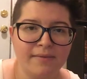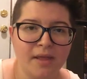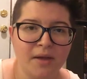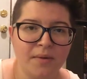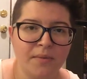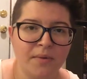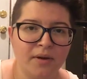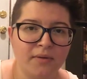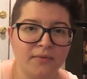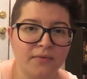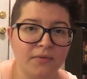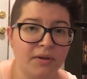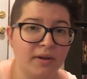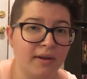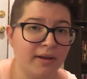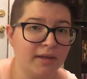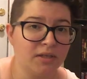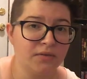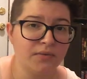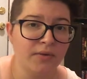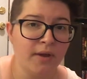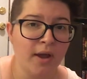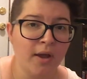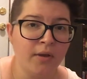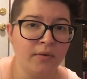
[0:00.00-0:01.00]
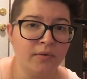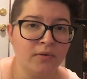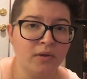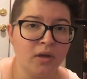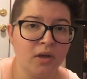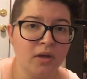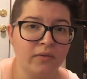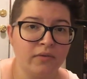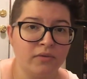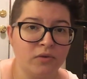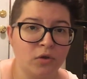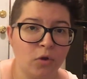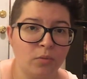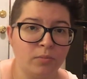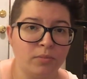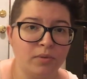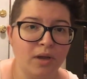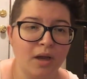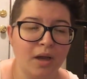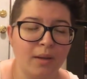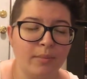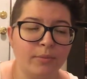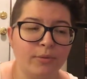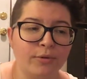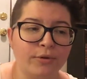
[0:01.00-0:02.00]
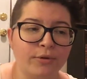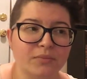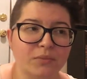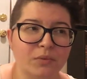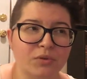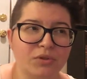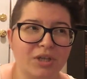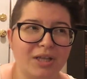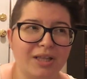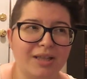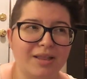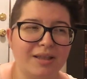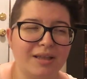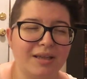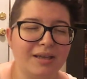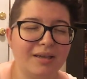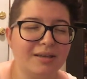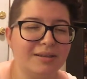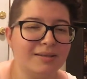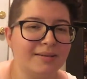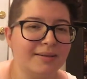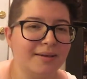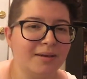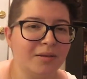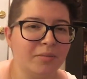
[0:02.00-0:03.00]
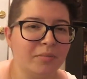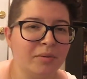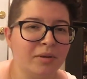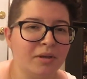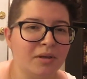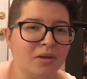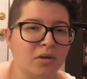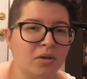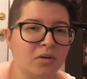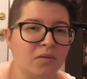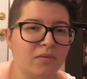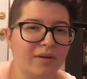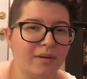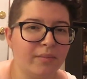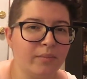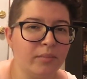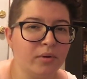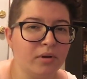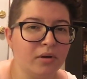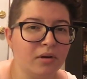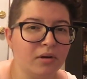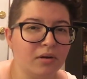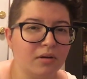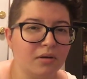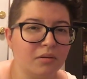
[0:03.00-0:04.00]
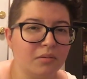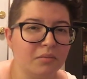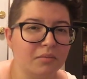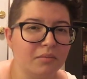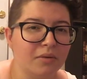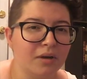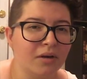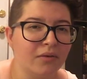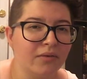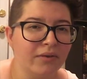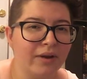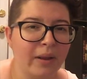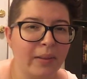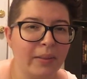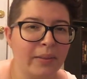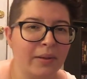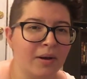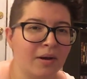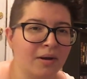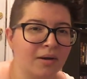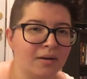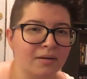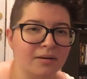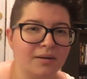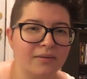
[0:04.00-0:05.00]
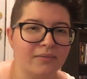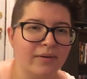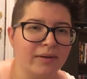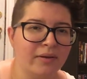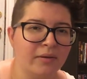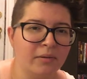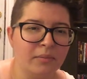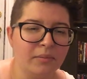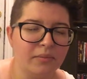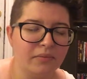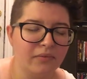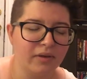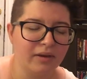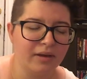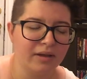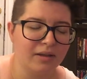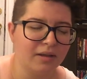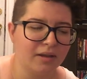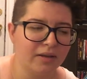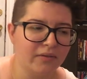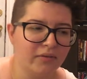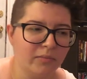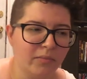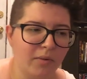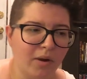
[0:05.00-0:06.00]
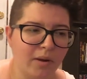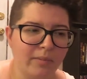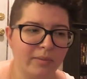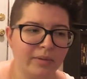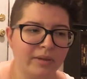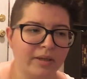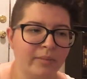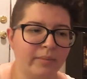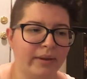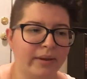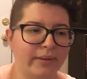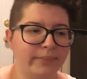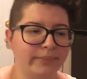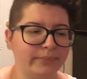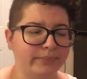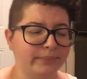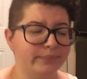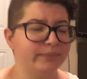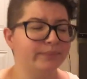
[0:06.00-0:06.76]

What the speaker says: one for the next round of Tome Topple, which I think is going to be in November, around there, if I can think of it properly. But